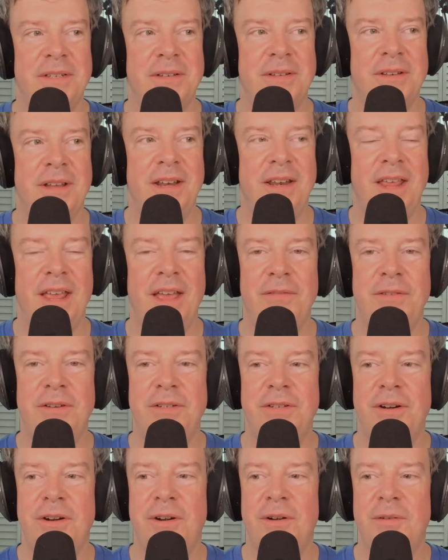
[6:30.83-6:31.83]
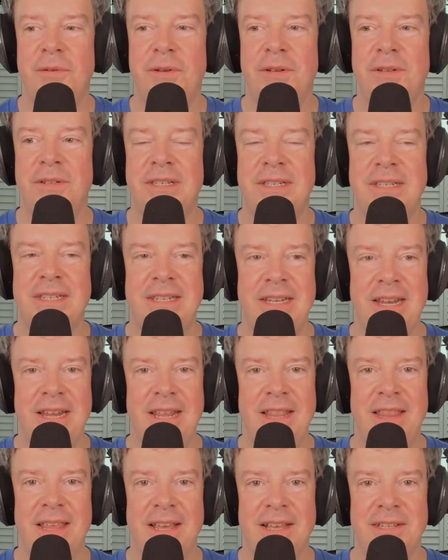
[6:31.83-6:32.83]
And Kevin Turner would
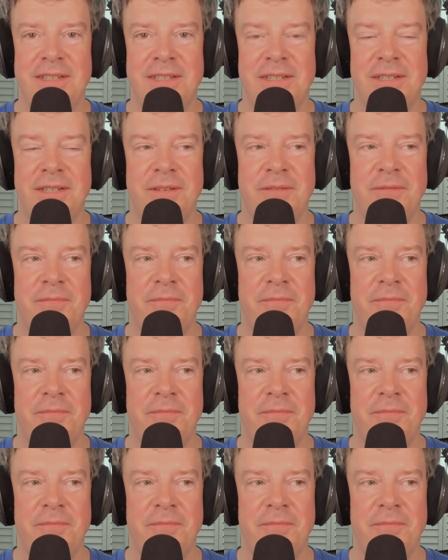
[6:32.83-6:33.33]
see this,